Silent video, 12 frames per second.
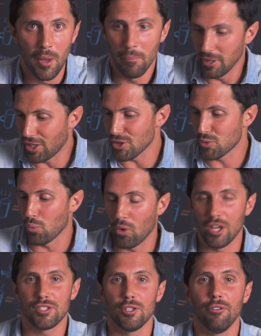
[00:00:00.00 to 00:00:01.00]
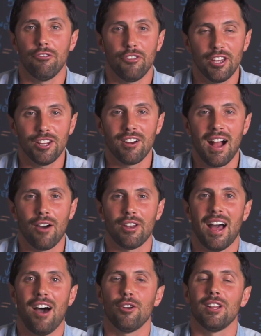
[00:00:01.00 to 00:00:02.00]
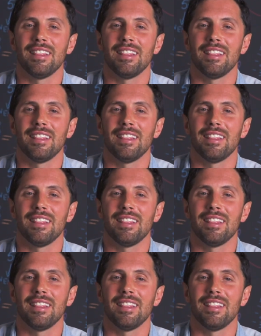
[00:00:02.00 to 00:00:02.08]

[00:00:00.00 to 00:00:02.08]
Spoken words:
because once you figure out how to